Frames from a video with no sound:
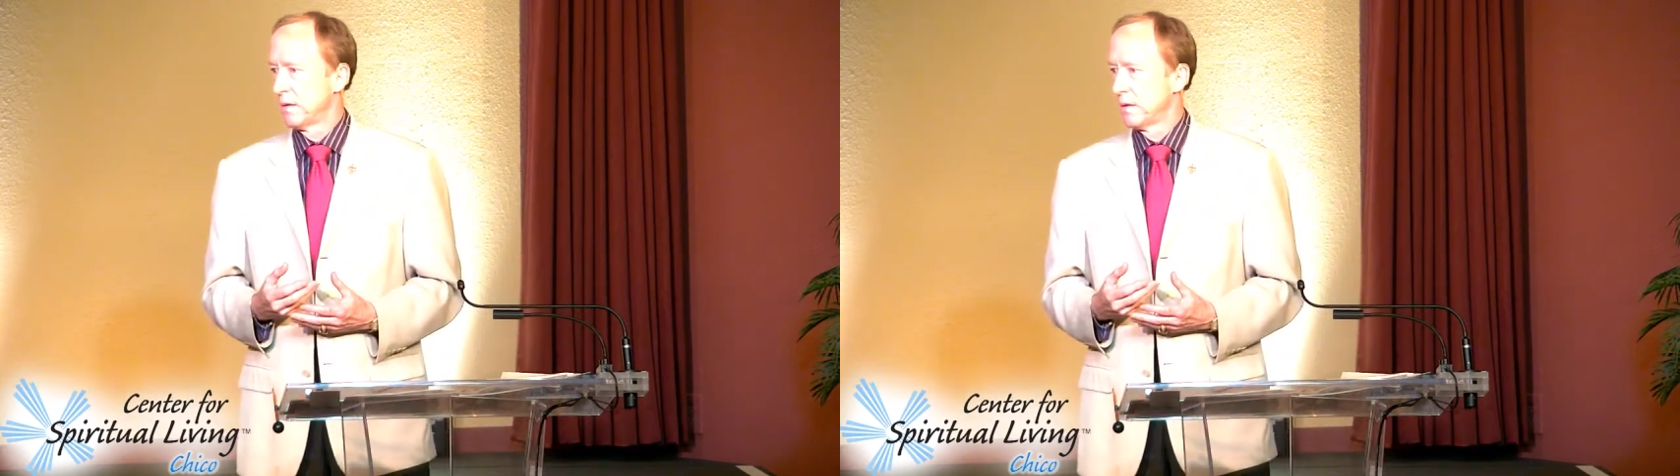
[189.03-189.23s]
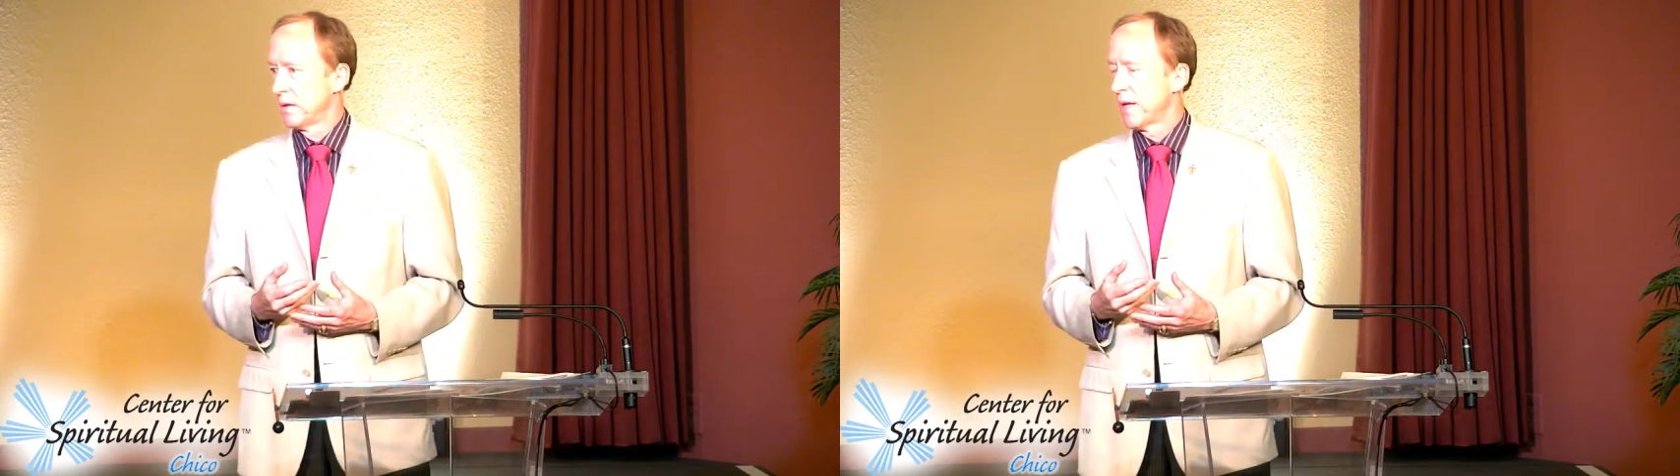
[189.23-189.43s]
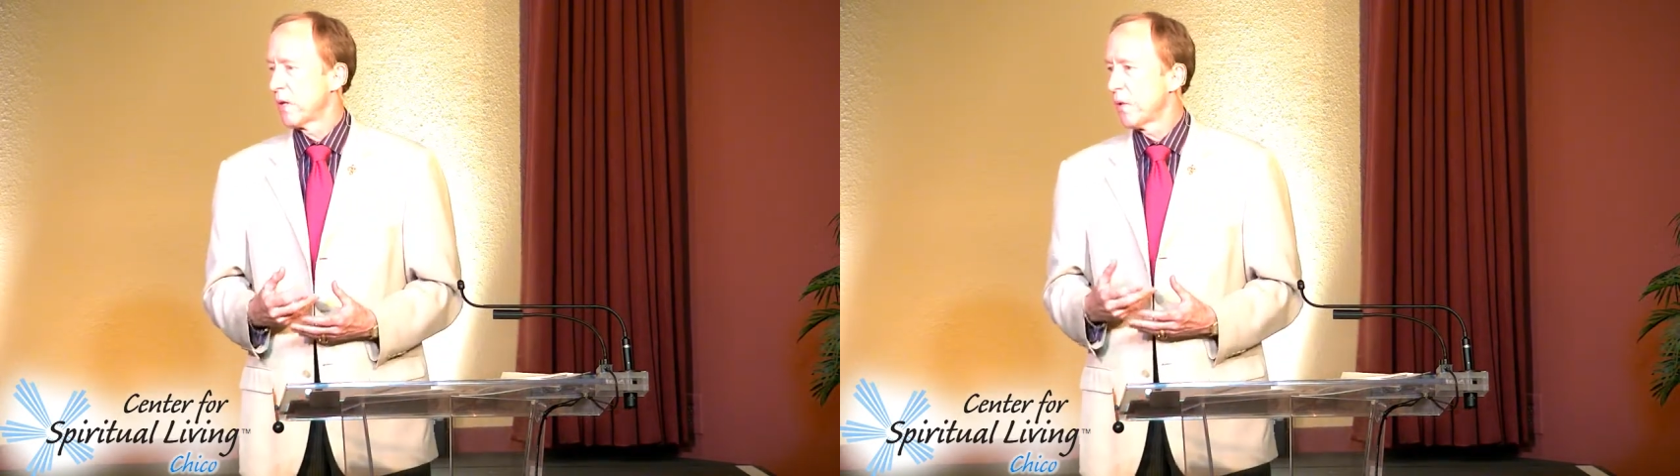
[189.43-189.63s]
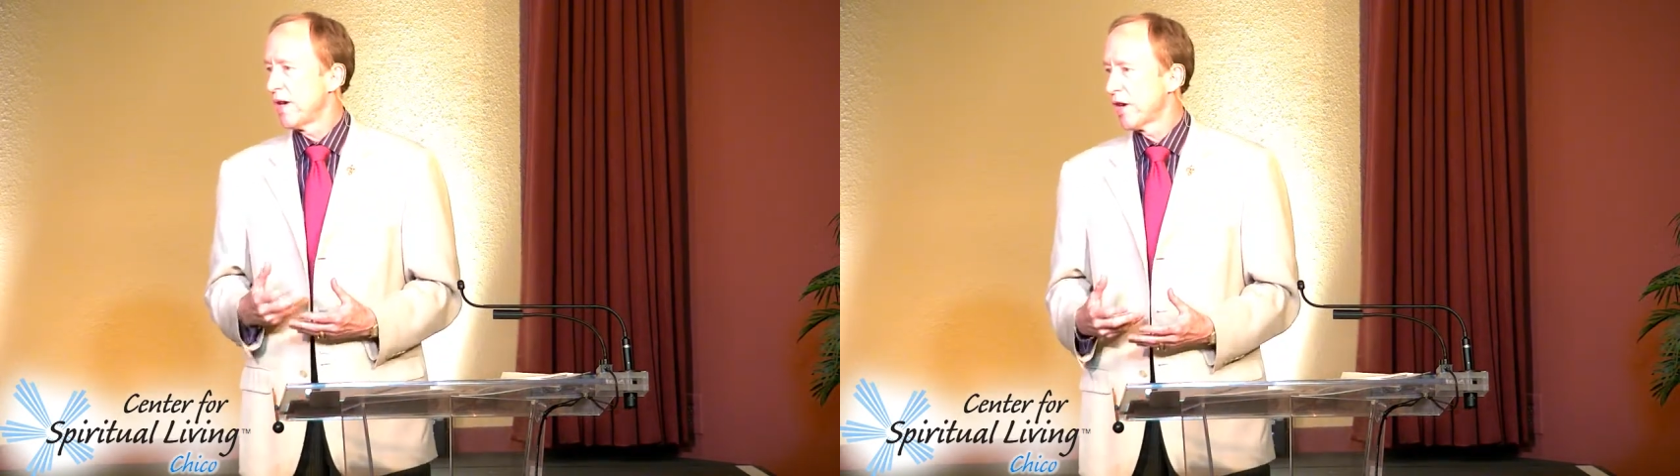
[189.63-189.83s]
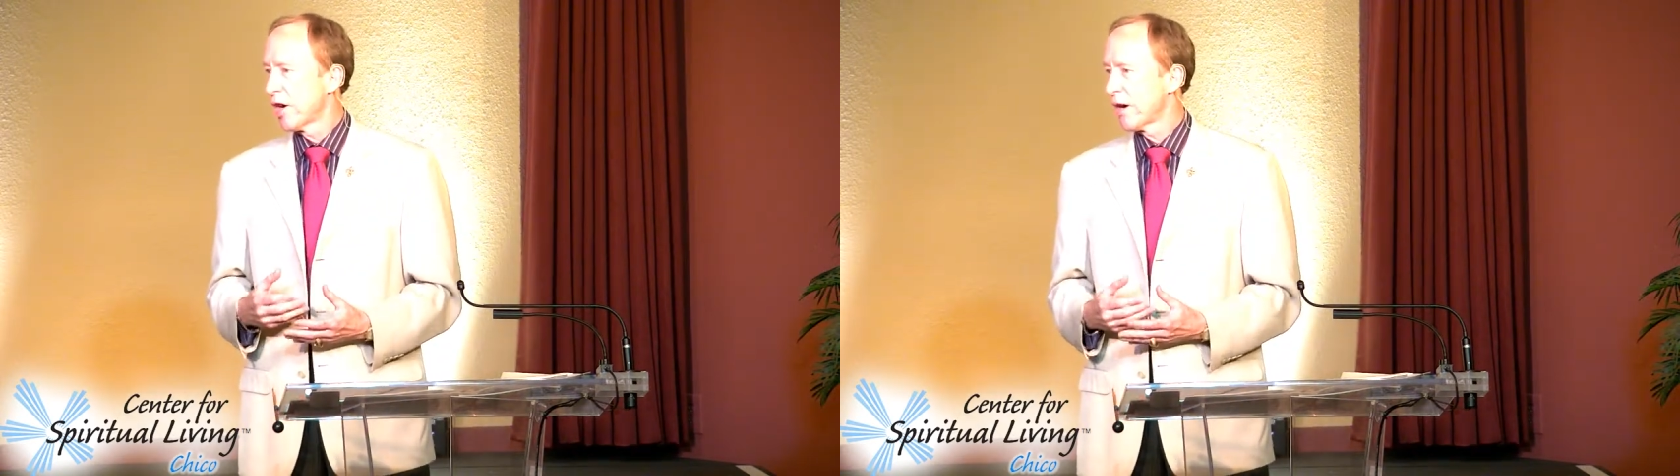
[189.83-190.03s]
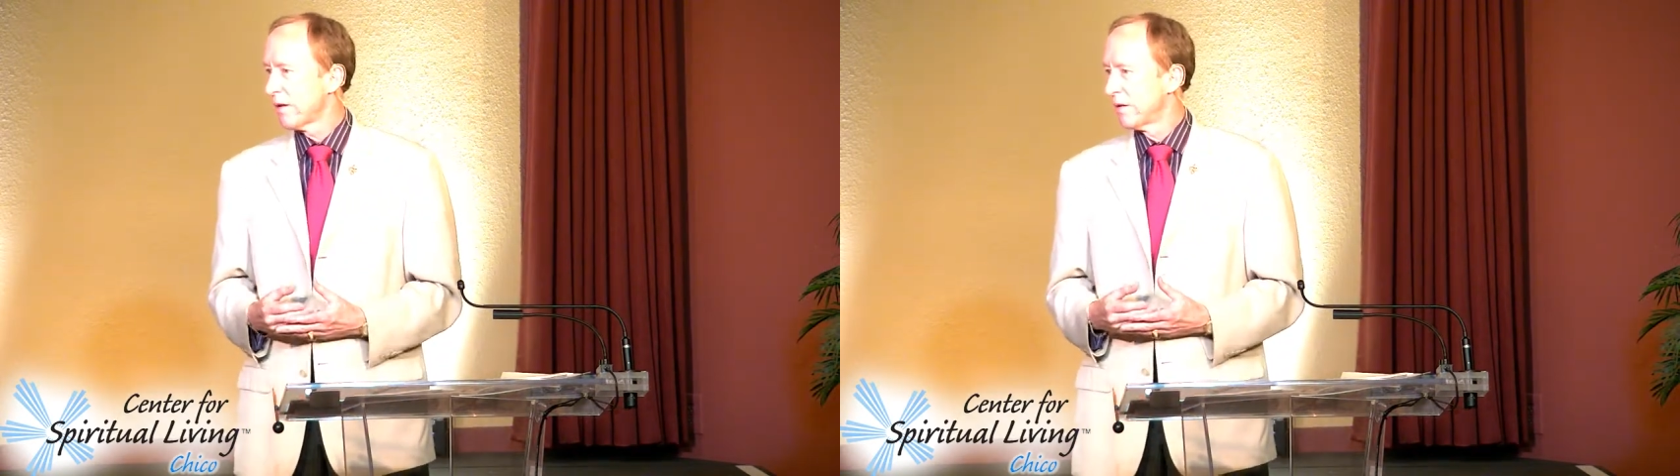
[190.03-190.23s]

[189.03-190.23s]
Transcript: that we are